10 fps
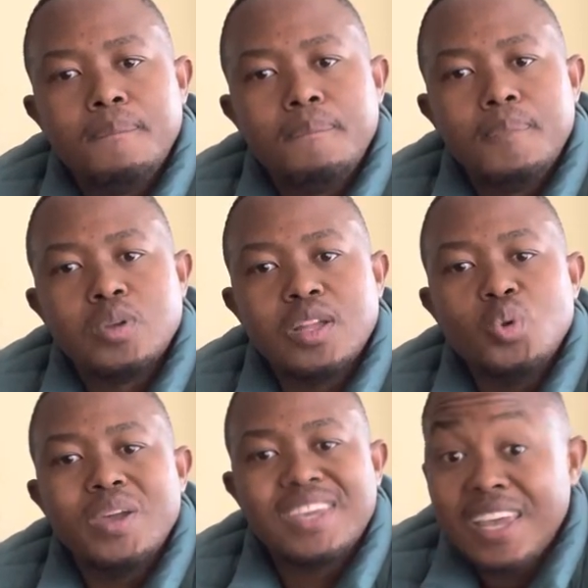So that
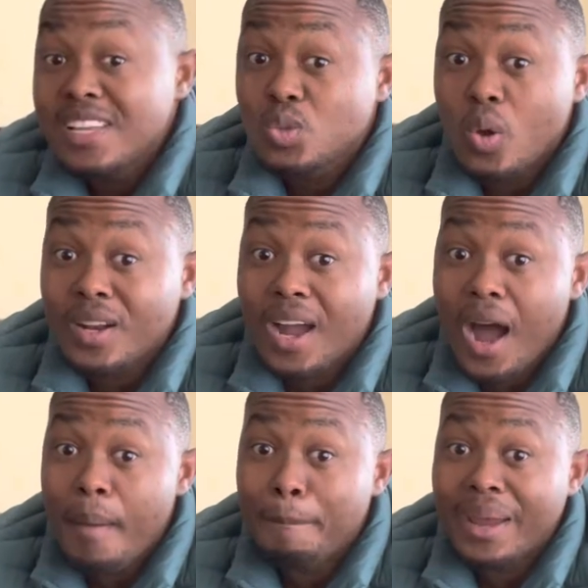your kids don't
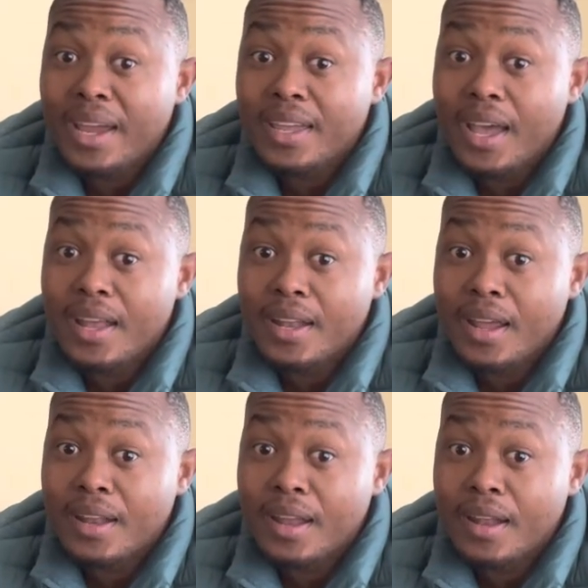come back
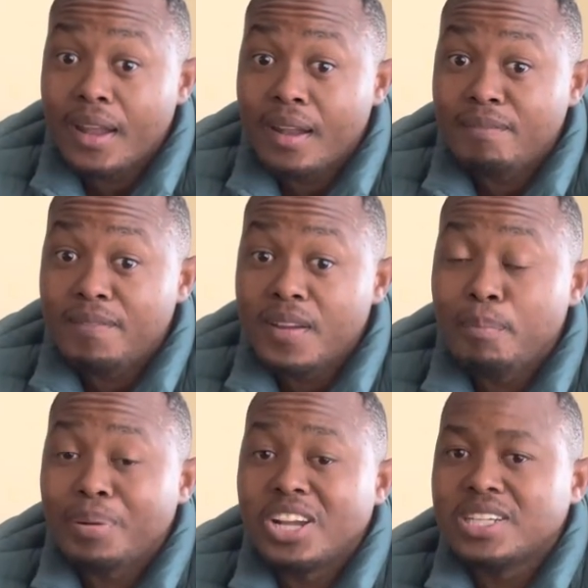and feel
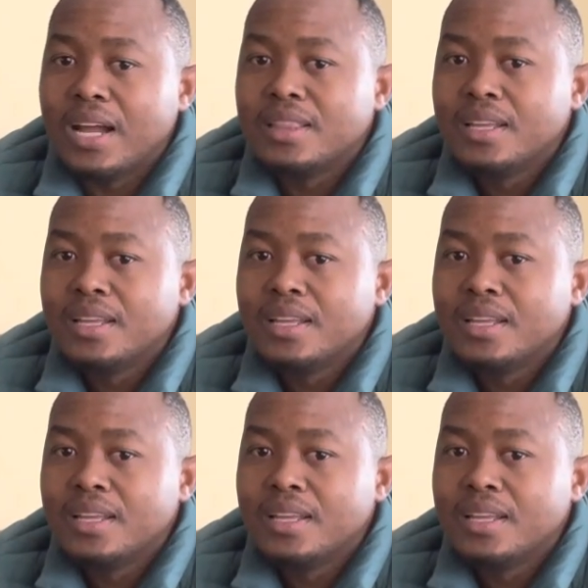pressured.